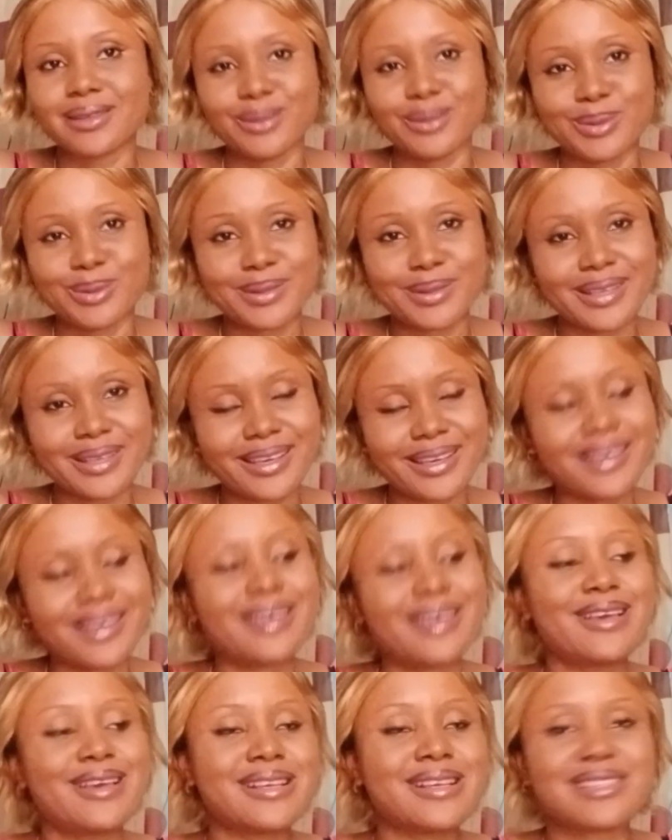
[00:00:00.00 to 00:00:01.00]
Okay,
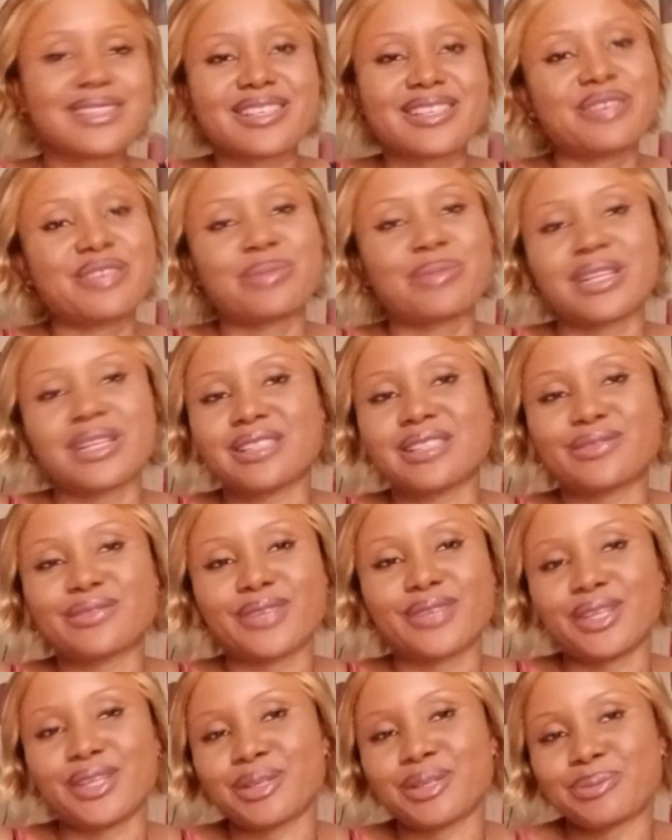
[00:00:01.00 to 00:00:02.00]
see you on my next
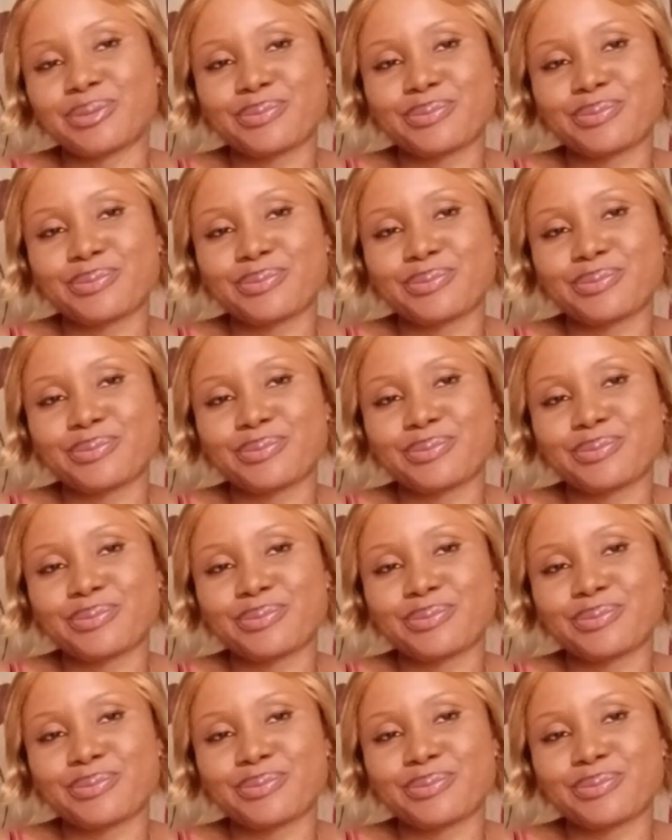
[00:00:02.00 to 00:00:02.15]
video.